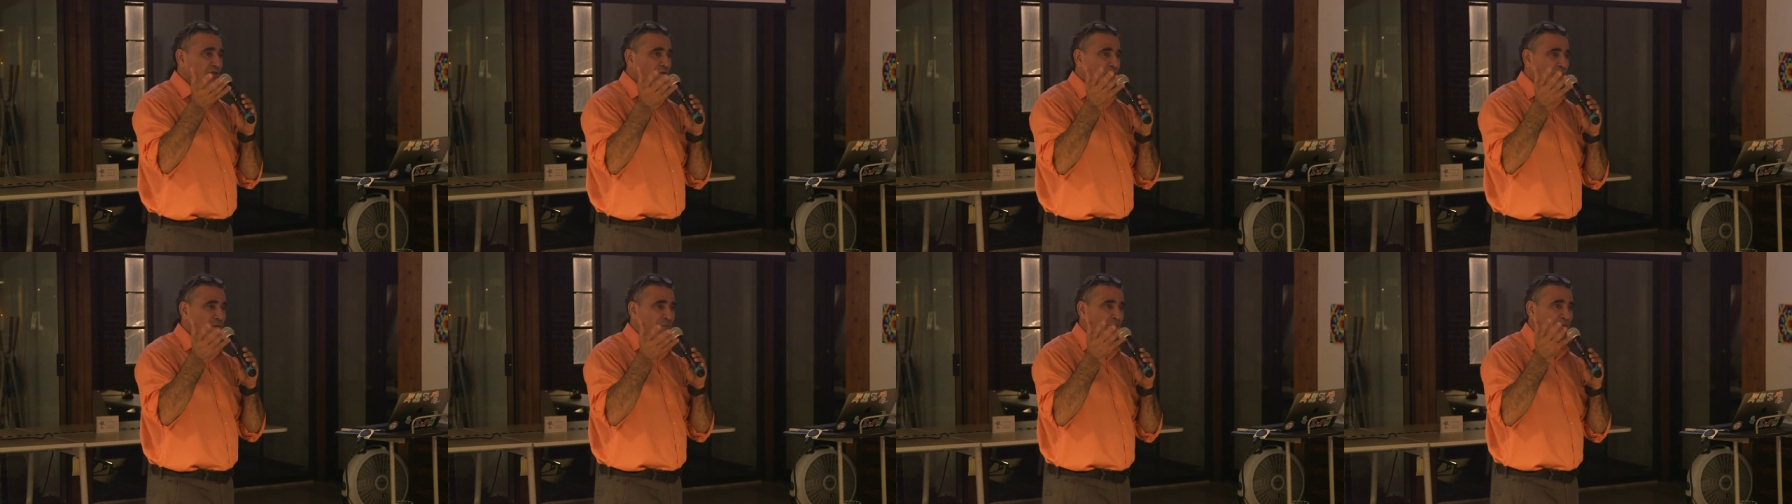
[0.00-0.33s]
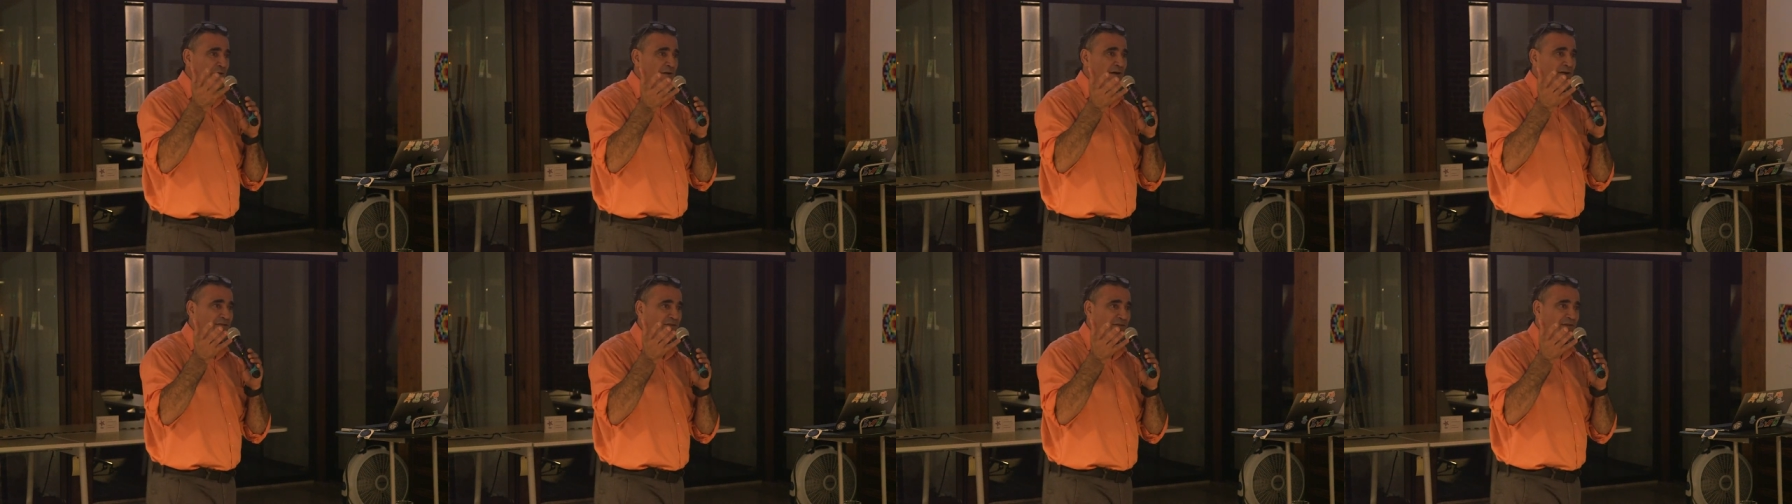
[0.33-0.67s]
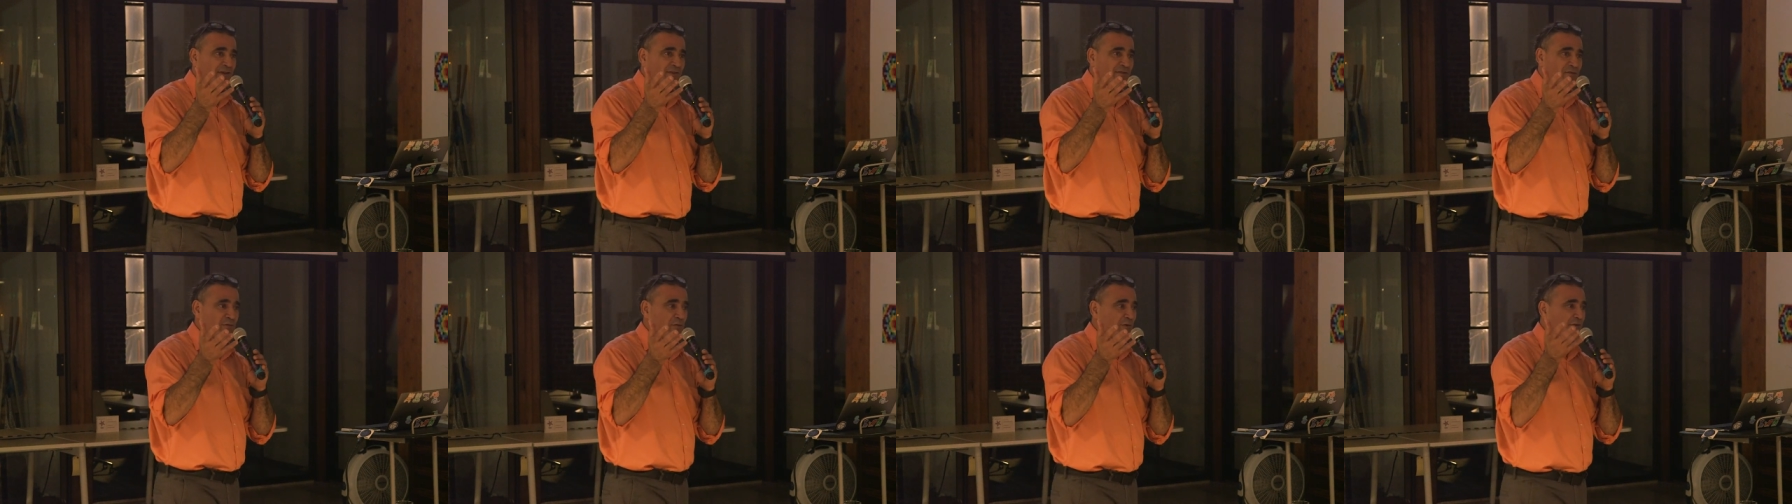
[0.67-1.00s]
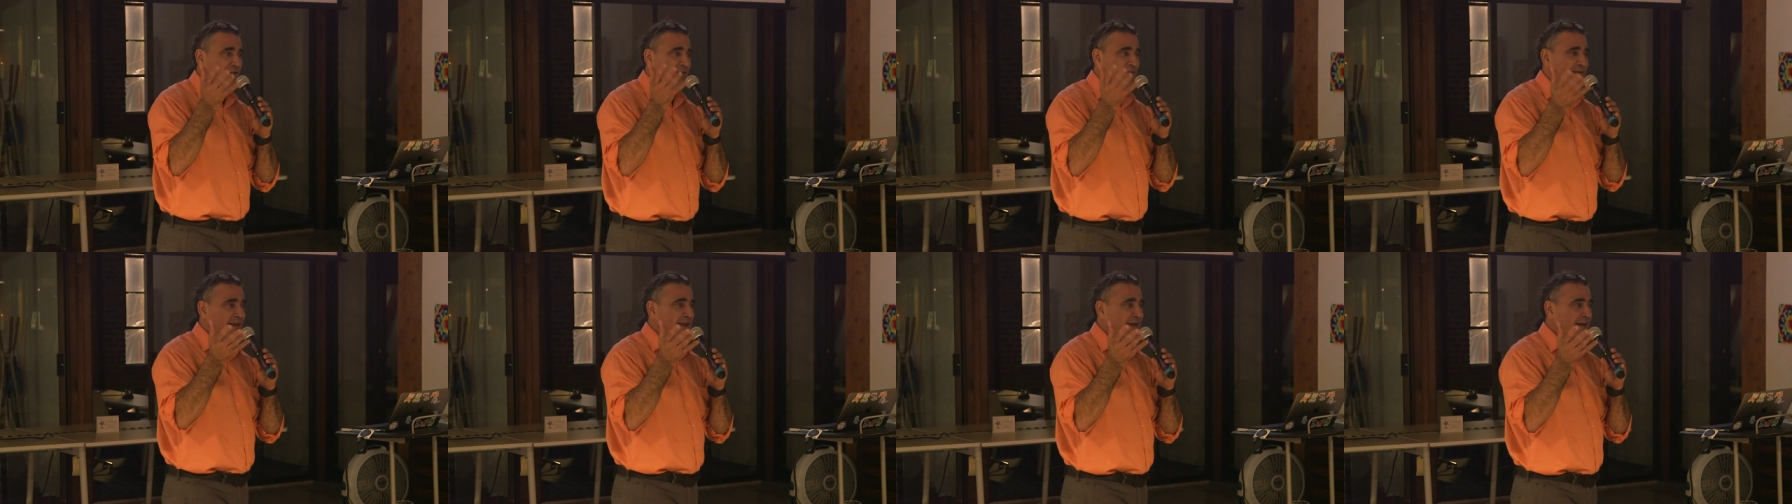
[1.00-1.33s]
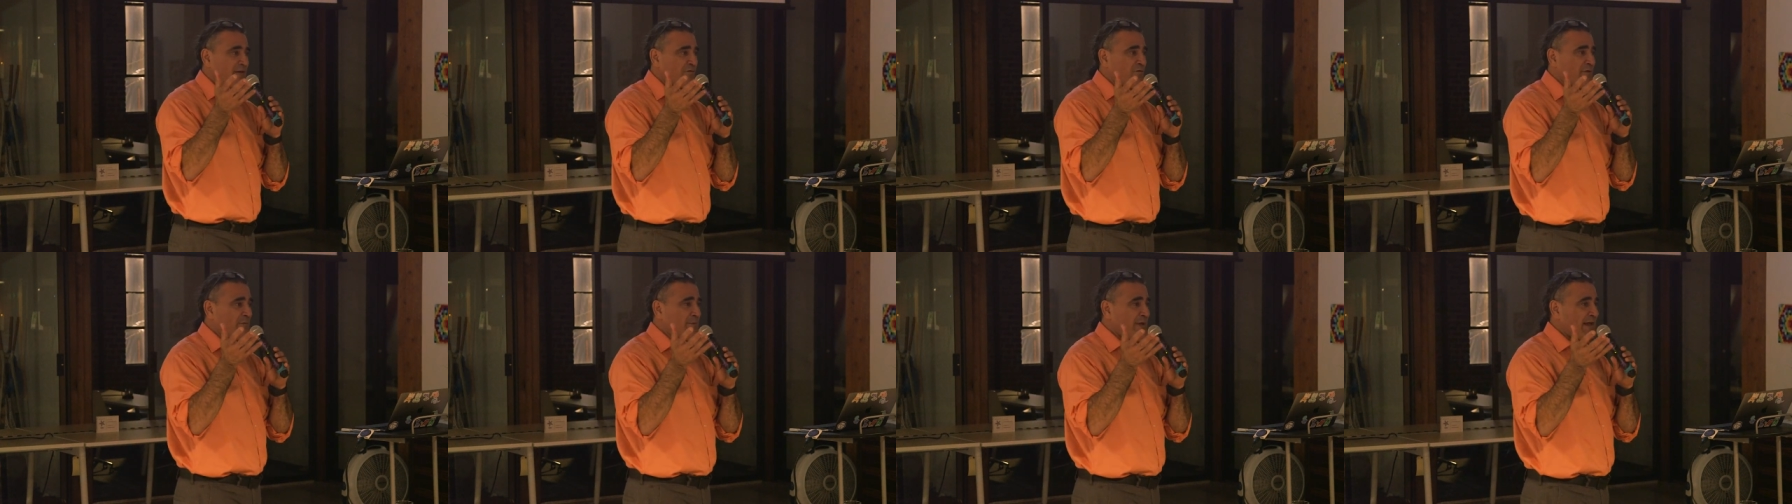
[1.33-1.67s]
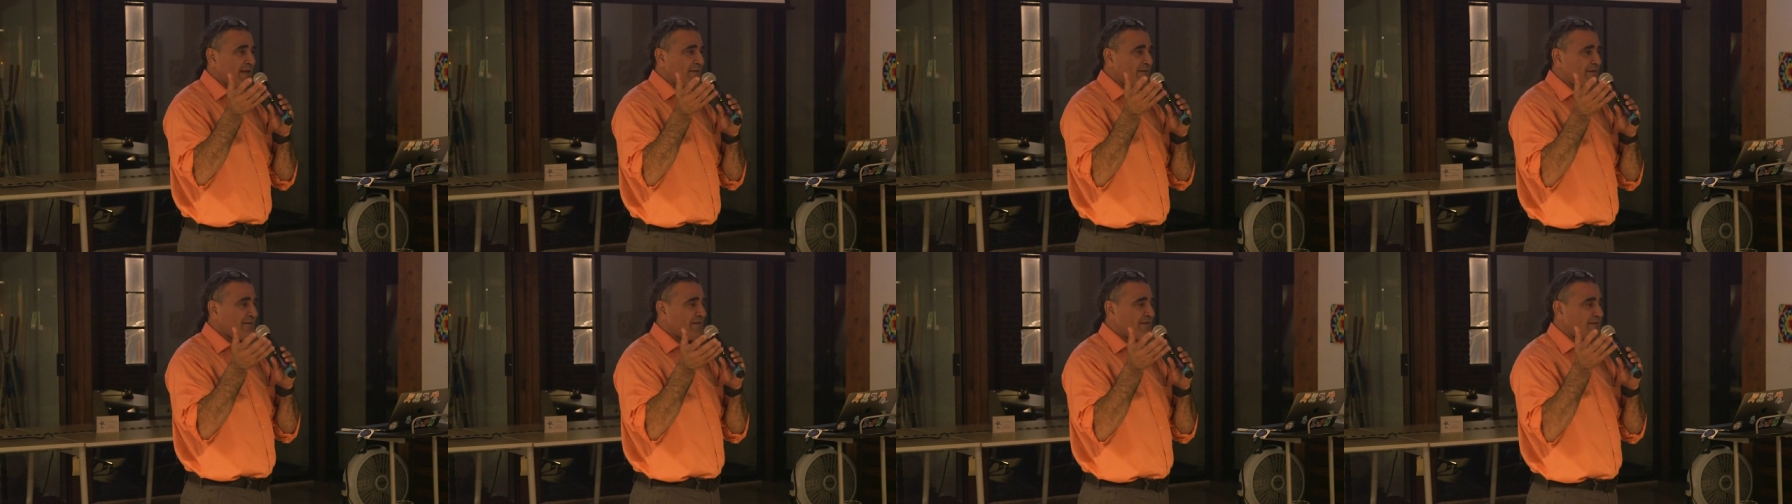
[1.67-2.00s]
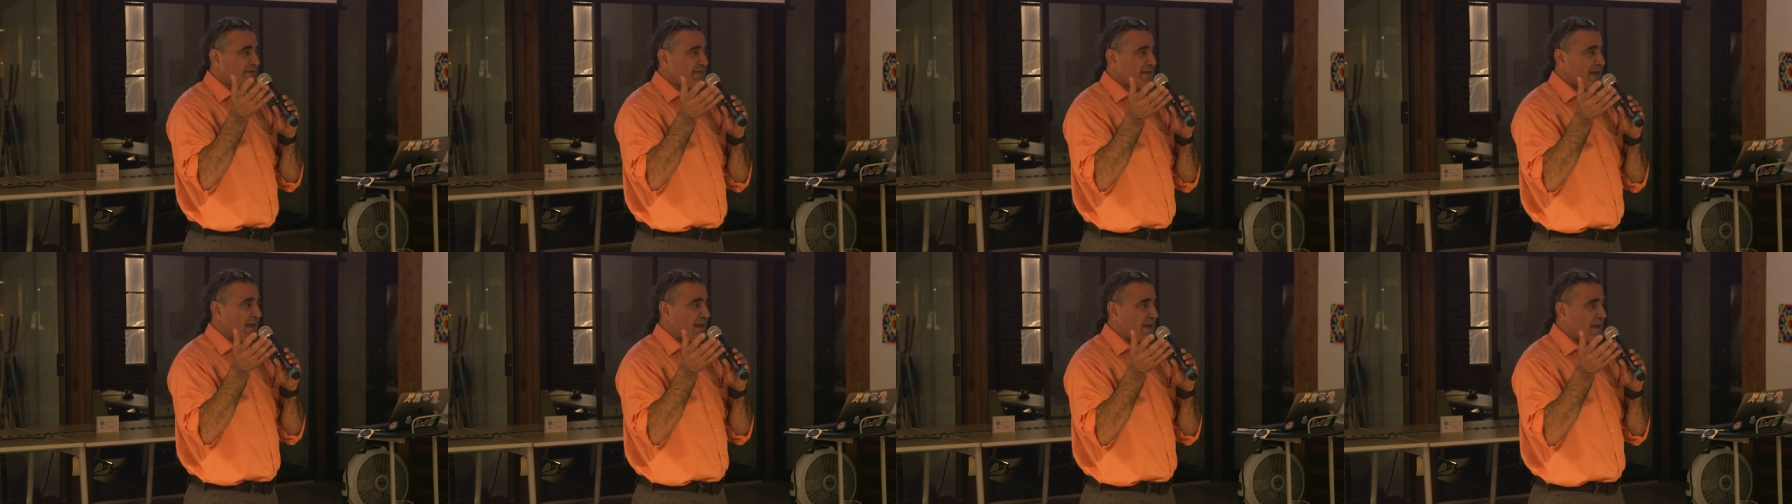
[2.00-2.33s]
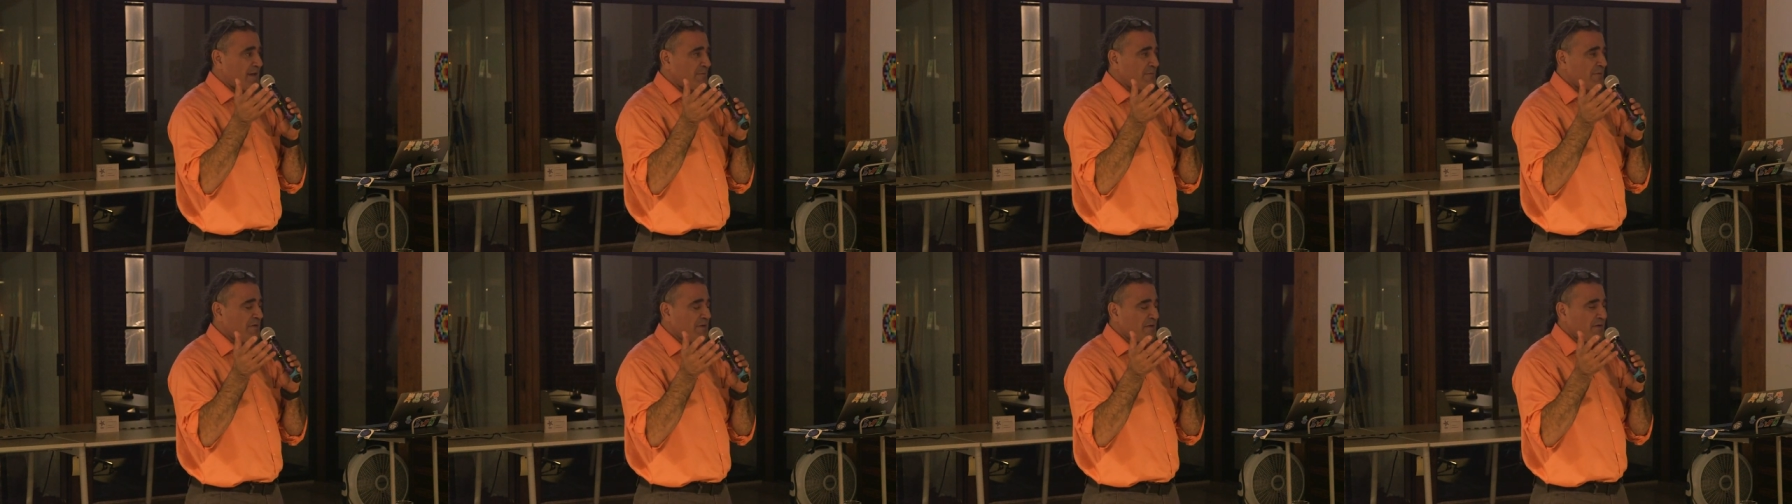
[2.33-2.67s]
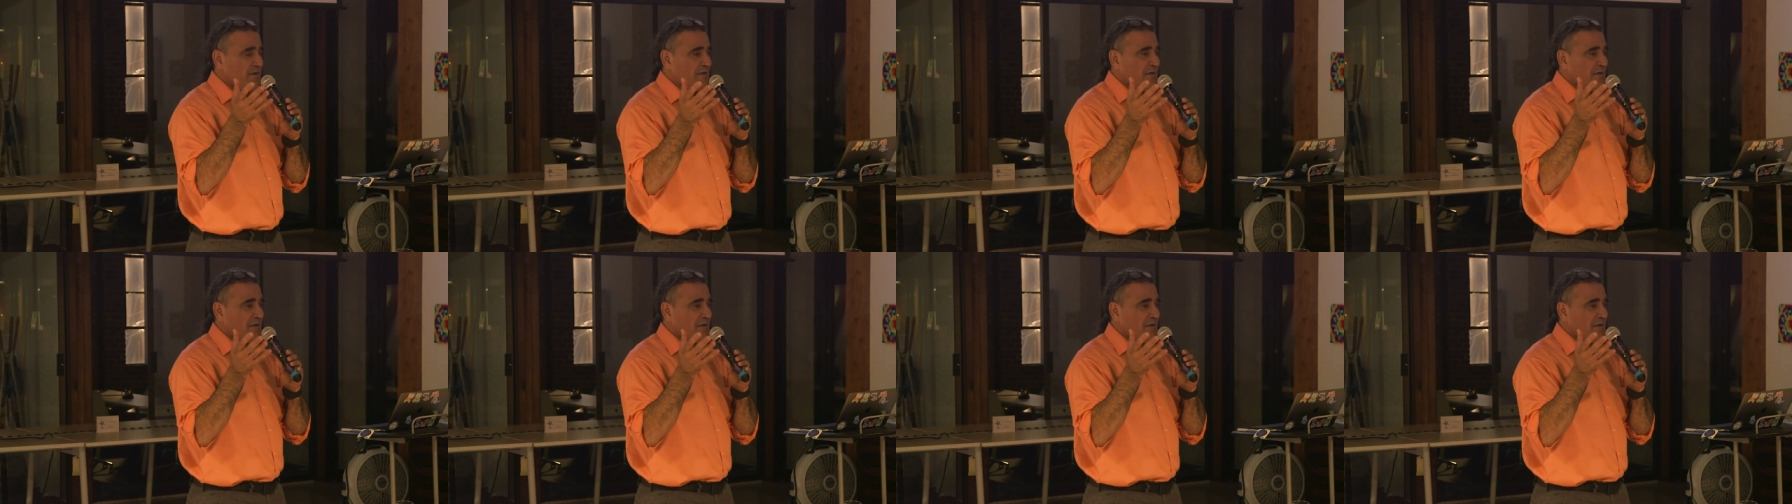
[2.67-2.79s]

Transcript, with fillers: through a process where the data remains the same,